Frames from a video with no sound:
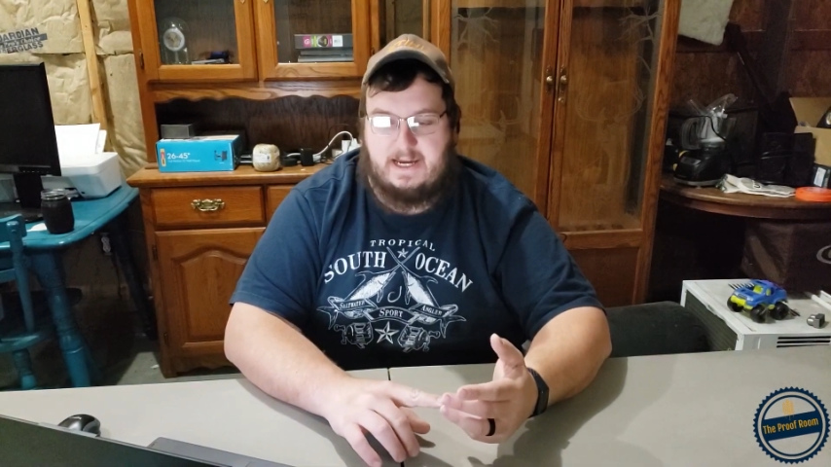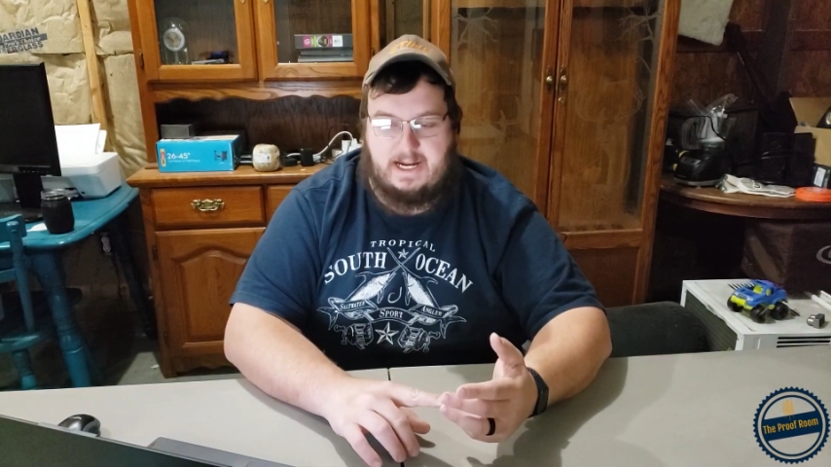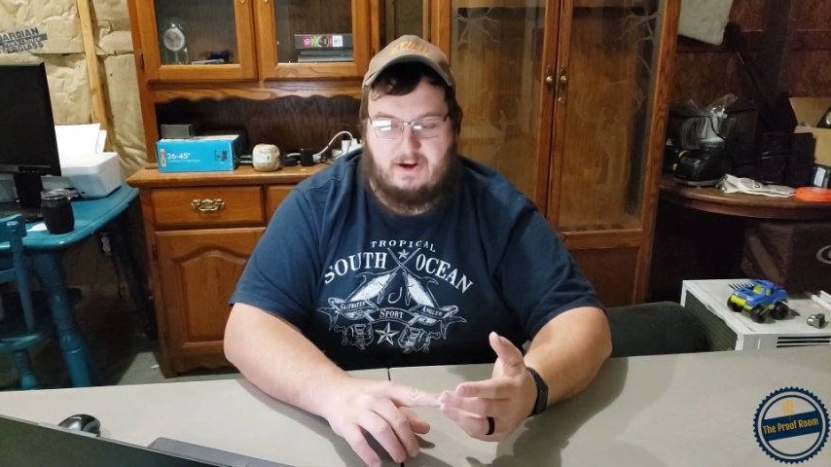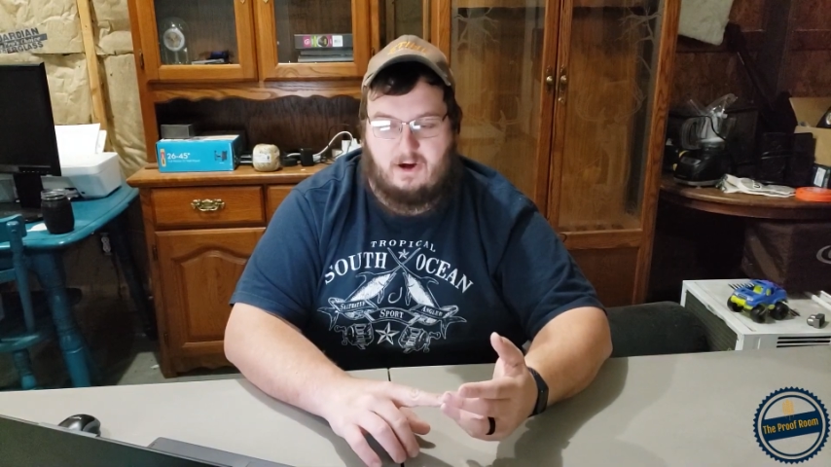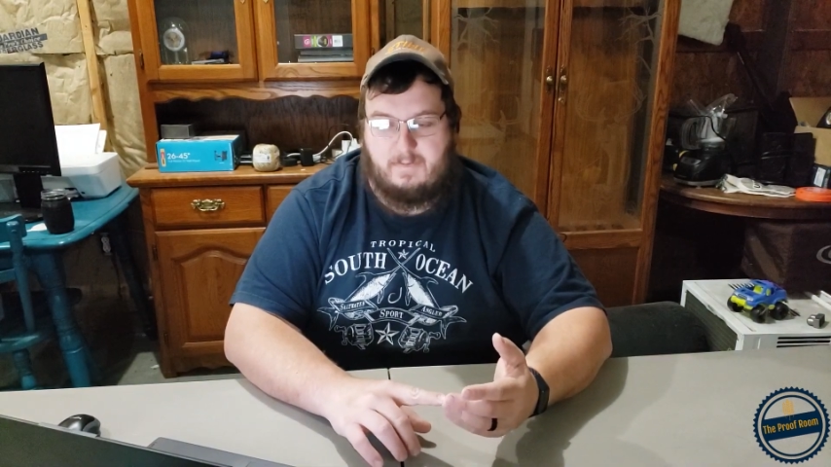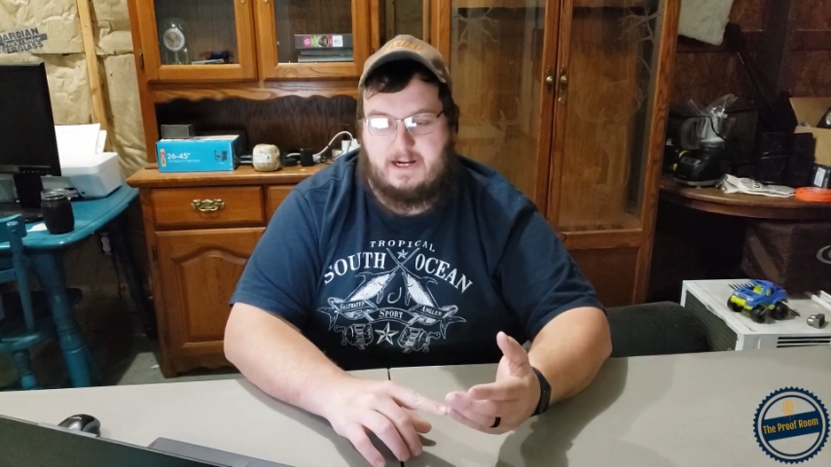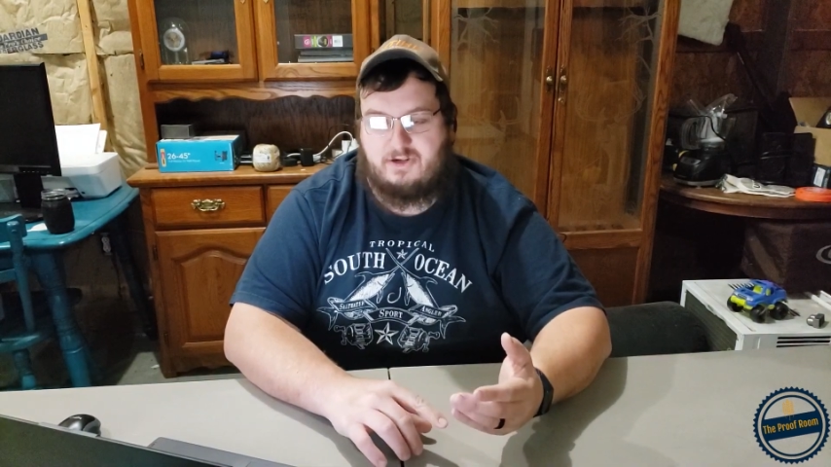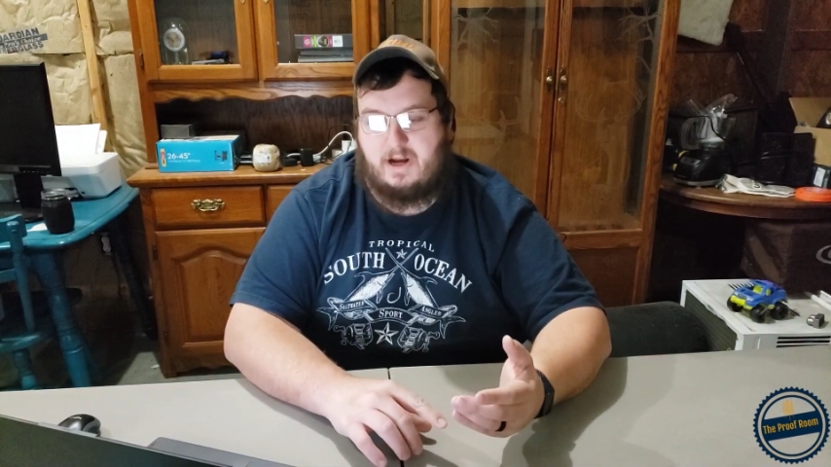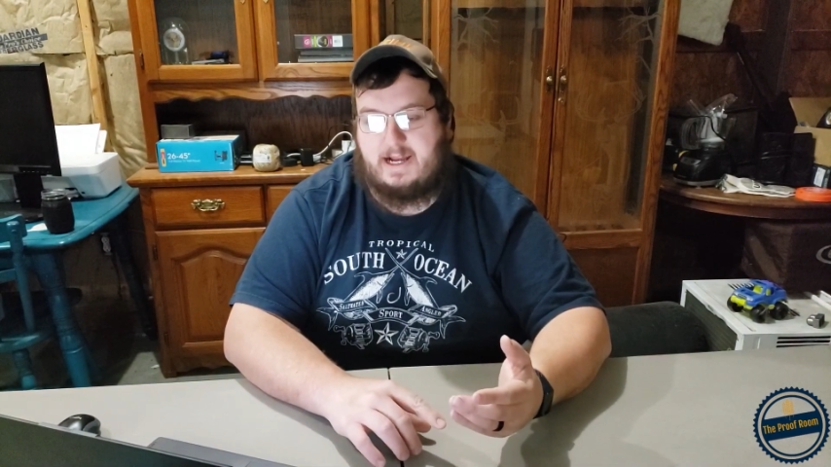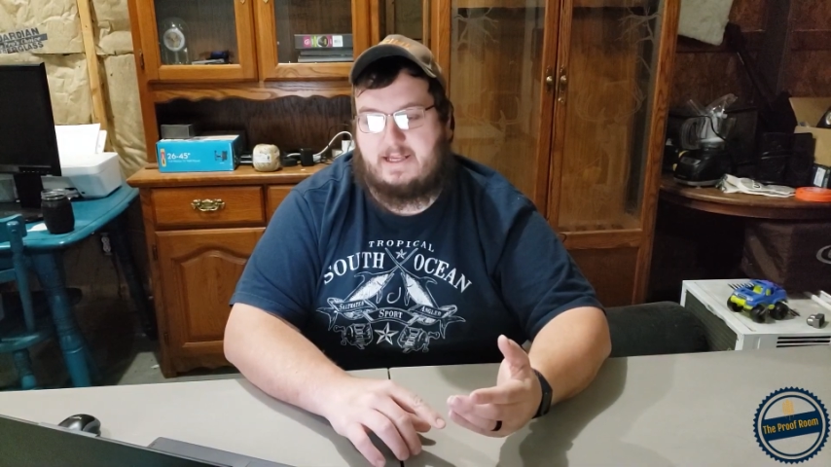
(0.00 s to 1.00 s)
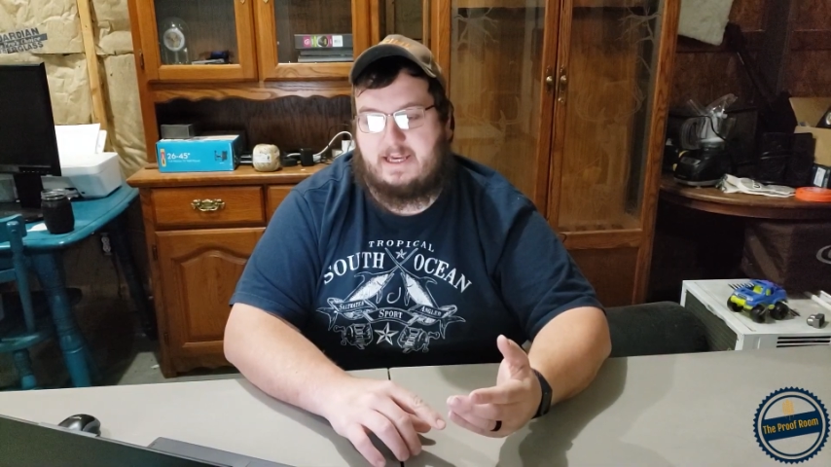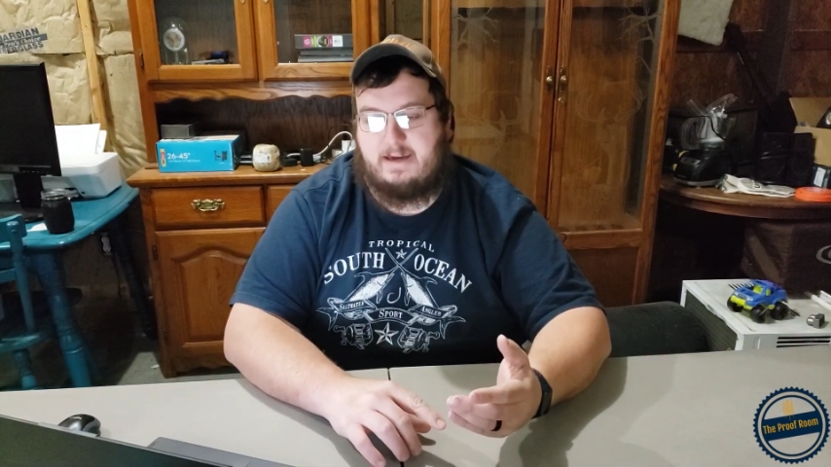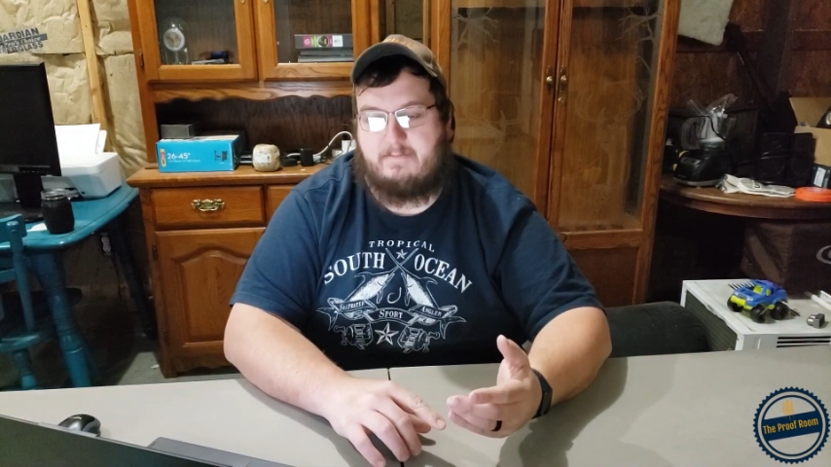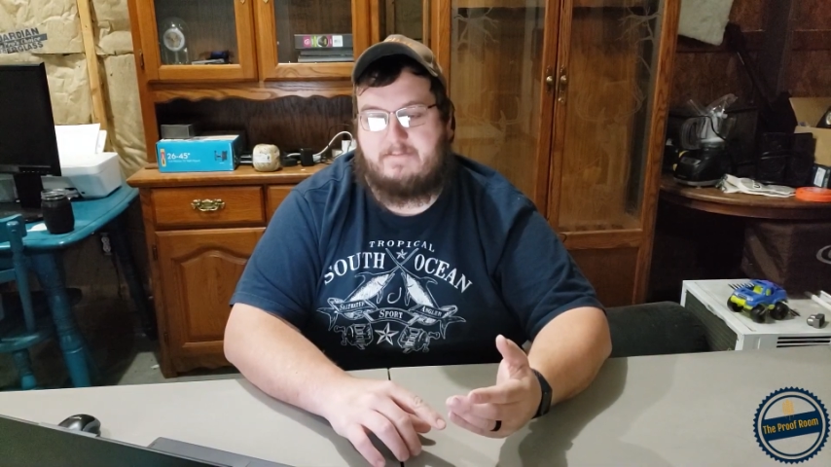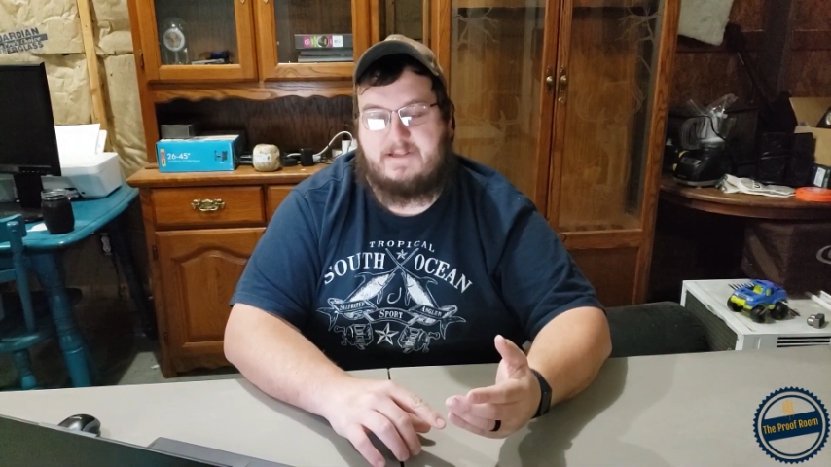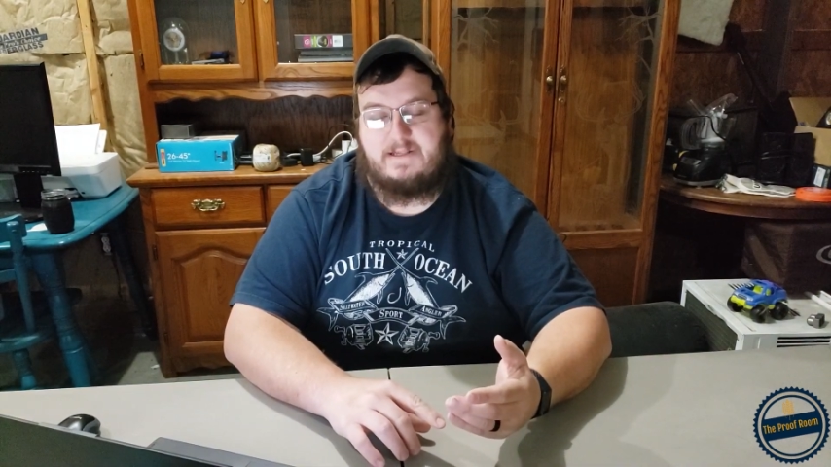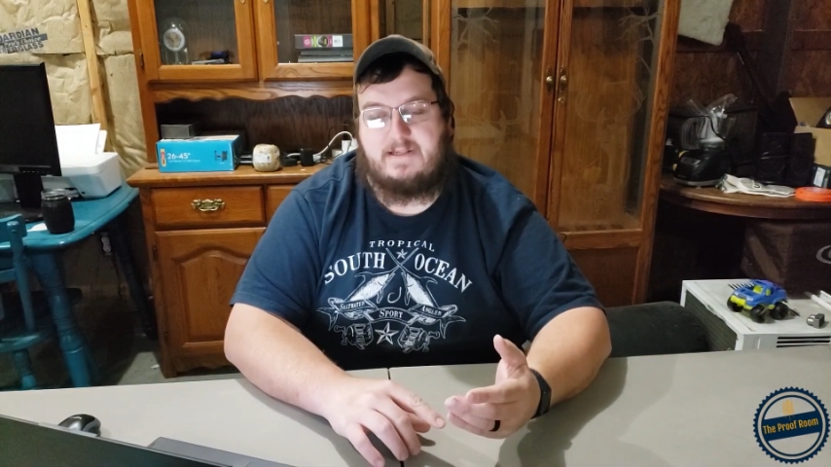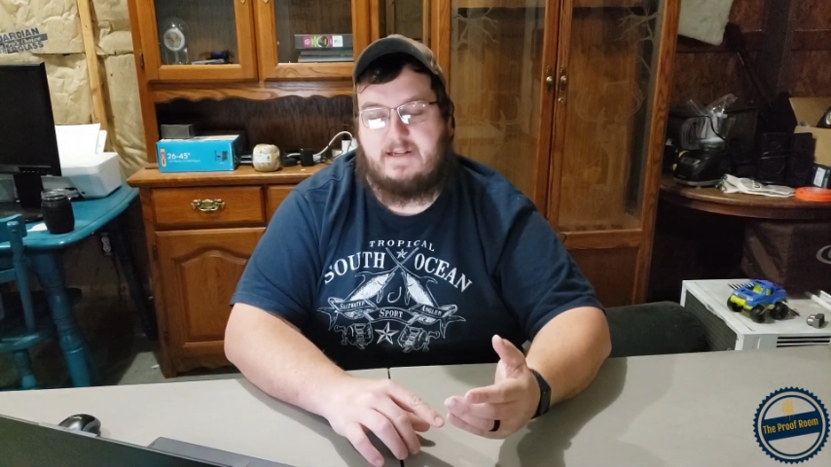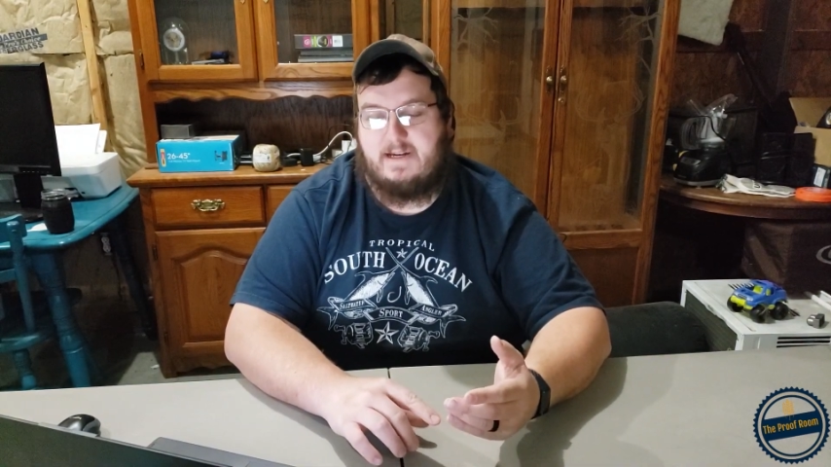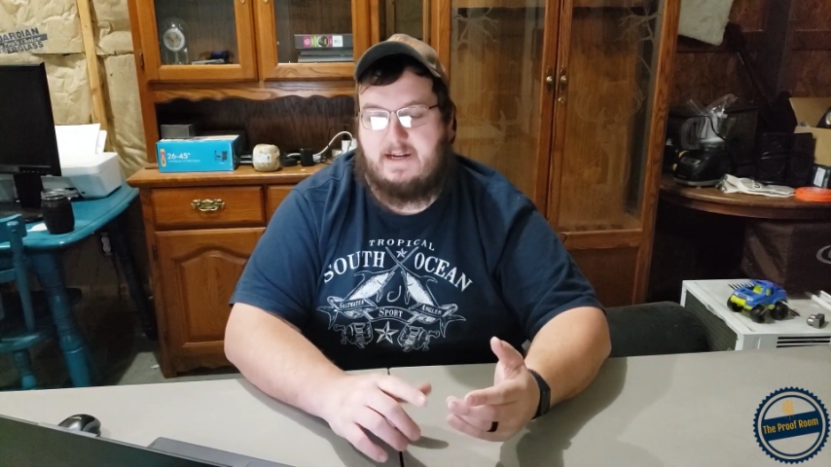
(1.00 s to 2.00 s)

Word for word: and all my tri-clamps,